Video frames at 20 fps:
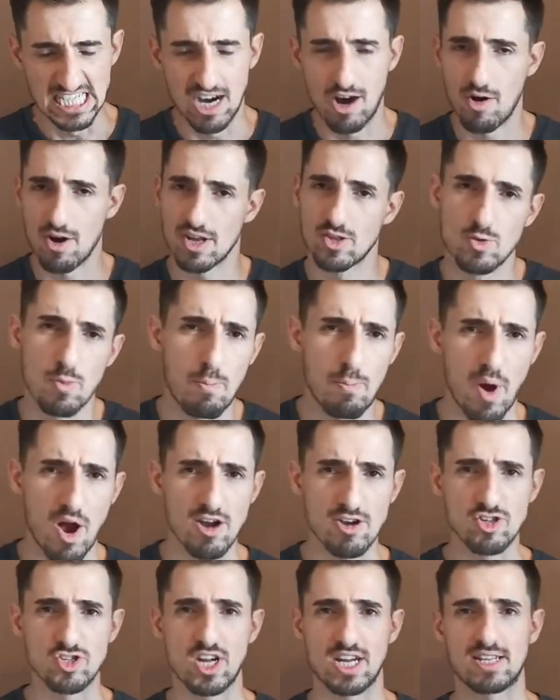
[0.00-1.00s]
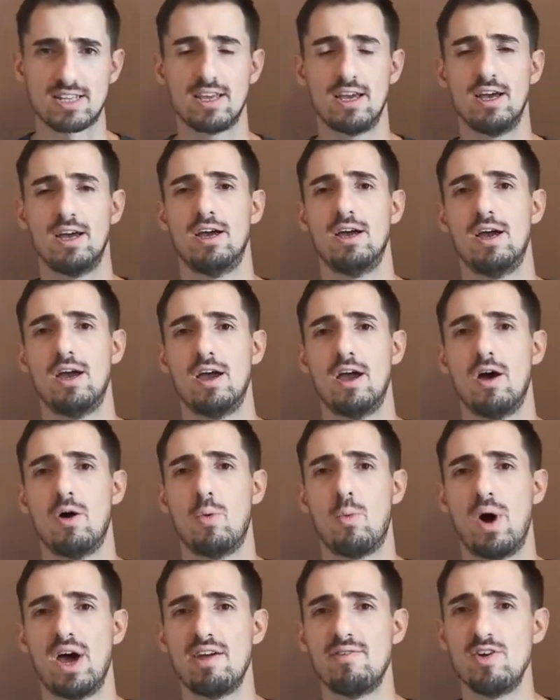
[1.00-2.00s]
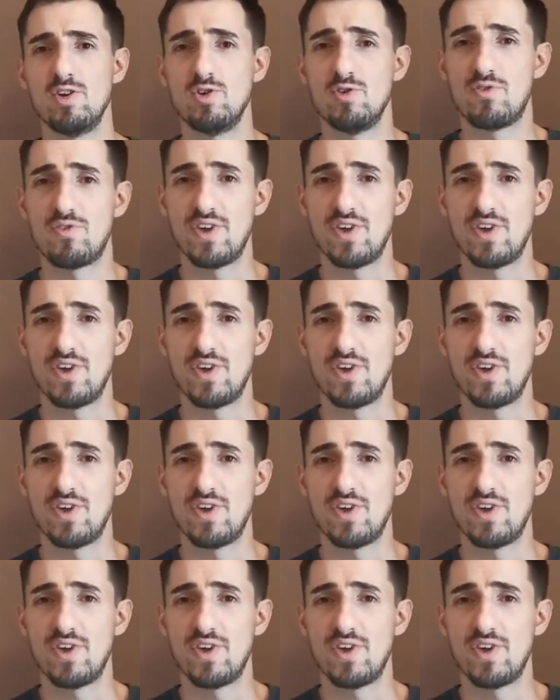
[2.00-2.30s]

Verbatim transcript: I wanted to punch that. Whatever you